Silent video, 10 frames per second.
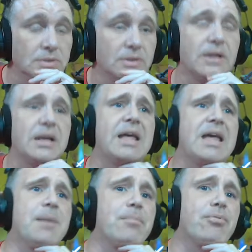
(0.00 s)
And I
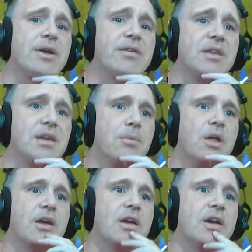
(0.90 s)
am priced into
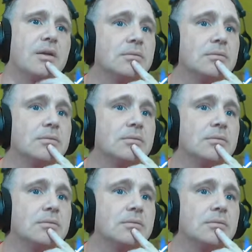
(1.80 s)
blocking.